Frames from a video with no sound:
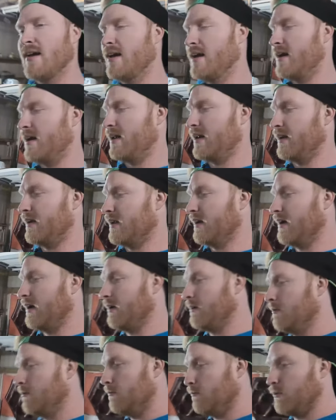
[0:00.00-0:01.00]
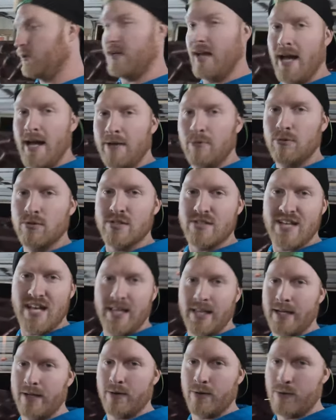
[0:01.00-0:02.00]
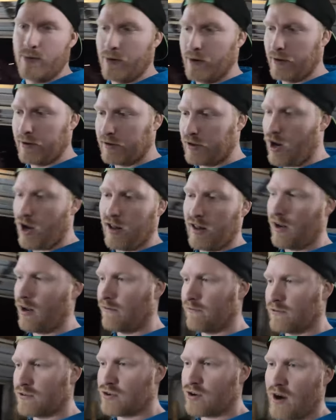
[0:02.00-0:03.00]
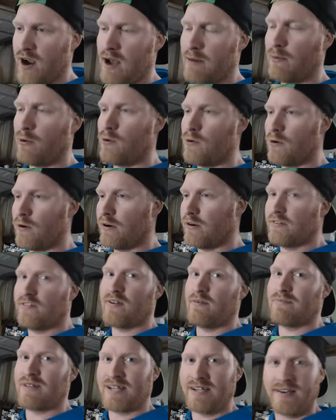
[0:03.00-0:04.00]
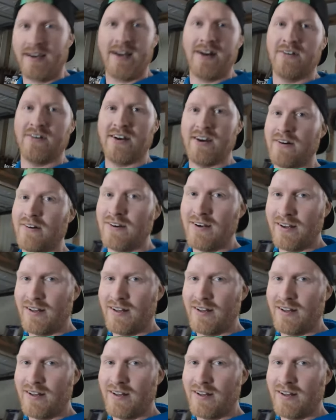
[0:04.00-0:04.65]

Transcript: And uh, one day we'll sell it or haul it off for scrap or something. I don't know.